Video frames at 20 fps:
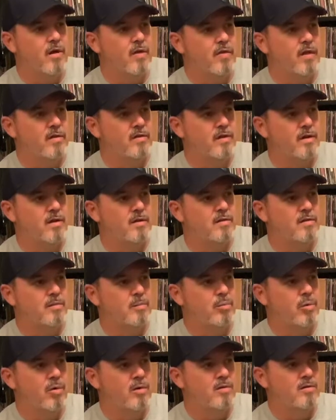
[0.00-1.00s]
I think that it's
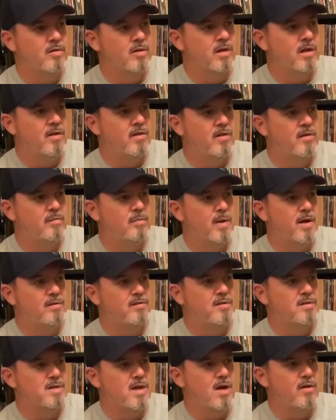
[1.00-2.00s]
important to get this
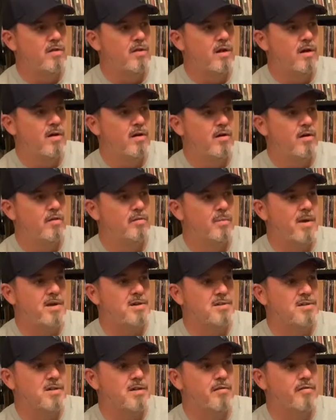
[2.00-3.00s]
message out there,
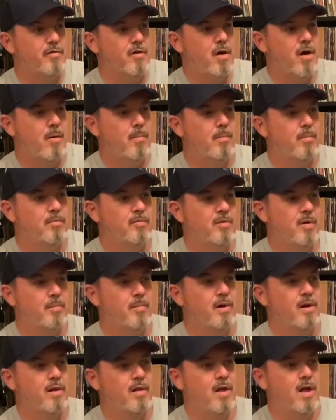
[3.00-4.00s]
especially from
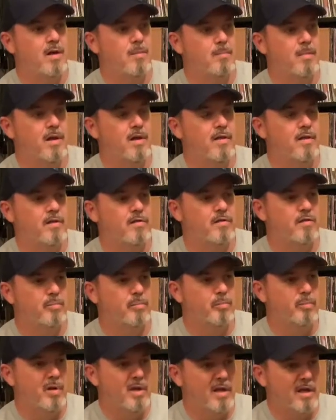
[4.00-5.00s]
somebody like me that's a
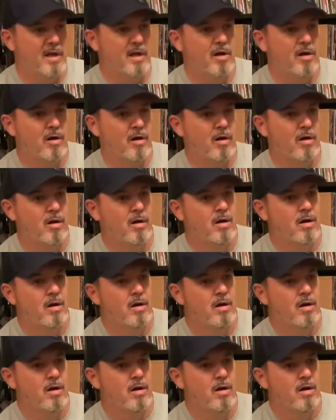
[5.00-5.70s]
beginner.